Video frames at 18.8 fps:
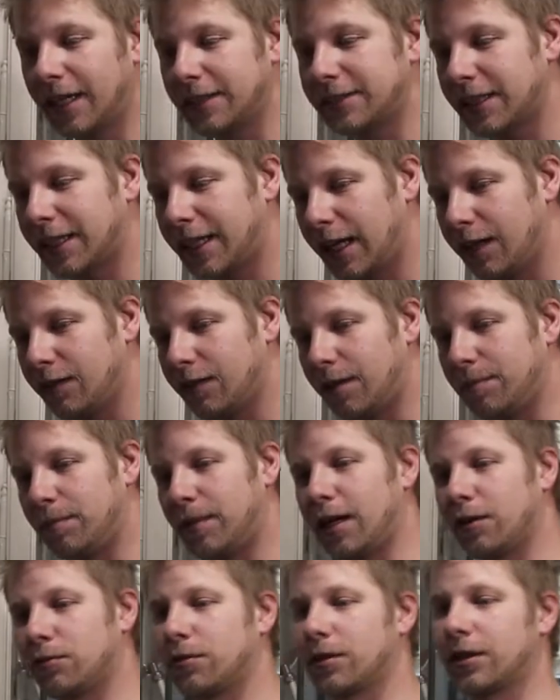As I gave up
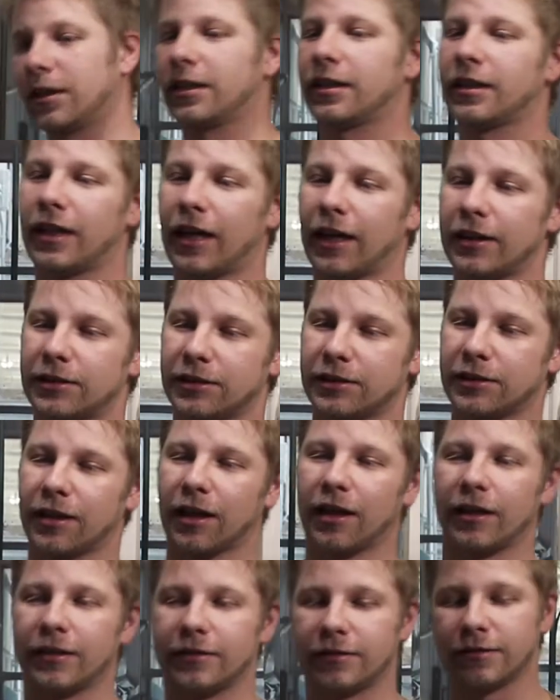my work, I just
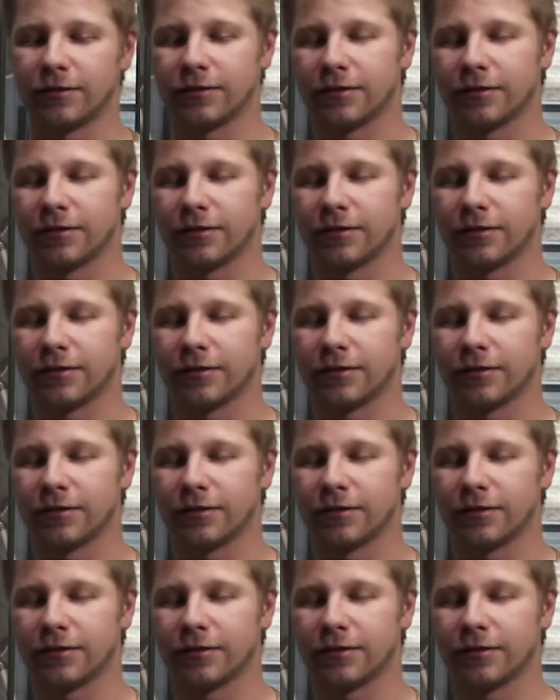got